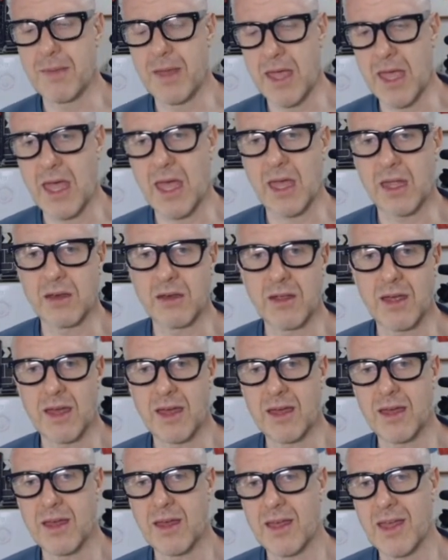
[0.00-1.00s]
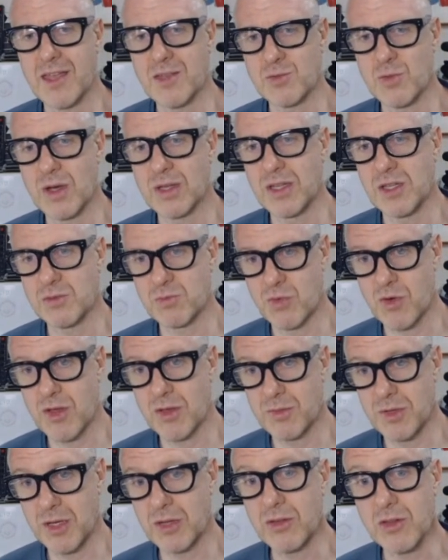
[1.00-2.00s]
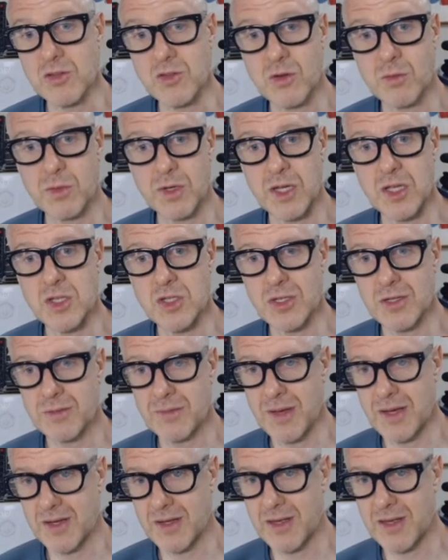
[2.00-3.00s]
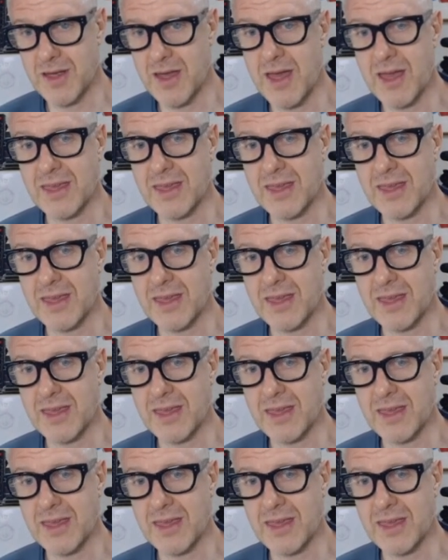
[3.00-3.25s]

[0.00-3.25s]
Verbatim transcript: and as well as prohibiting discrimination about